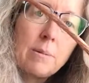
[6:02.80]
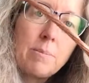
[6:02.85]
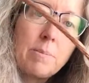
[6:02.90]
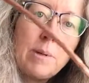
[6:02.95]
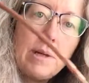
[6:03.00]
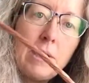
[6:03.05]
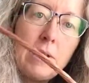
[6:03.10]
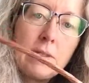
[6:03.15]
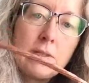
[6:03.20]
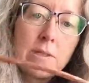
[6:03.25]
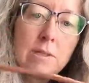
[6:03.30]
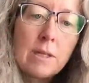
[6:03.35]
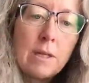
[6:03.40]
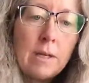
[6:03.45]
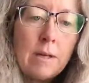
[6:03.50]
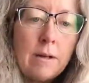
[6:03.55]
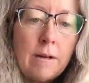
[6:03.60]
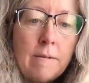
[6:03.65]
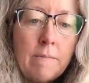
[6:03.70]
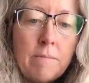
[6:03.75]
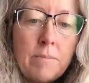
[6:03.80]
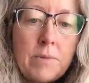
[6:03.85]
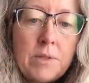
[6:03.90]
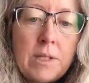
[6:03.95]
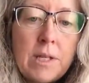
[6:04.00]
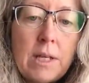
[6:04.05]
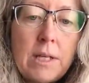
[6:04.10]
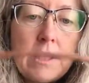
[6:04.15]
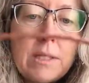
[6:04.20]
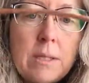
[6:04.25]
a piece,
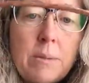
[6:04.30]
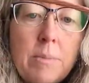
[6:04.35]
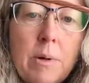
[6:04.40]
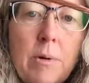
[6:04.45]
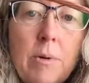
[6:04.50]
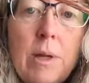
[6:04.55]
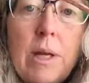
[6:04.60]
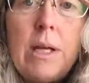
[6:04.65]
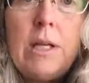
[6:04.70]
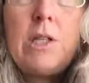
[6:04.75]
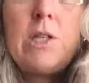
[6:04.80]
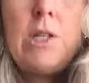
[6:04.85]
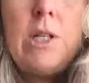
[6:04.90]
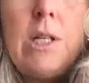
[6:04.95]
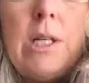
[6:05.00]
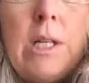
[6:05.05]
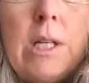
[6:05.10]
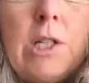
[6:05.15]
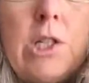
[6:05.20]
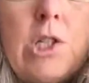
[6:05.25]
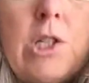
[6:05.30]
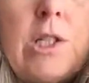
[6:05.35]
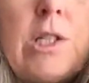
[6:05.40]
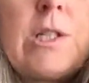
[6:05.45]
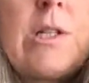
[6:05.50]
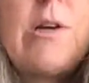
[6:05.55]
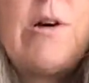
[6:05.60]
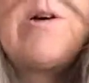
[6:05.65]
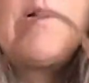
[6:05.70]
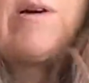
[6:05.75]
say it's about 18
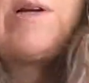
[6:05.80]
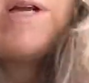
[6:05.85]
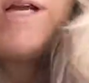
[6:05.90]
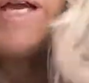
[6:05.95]
inches long.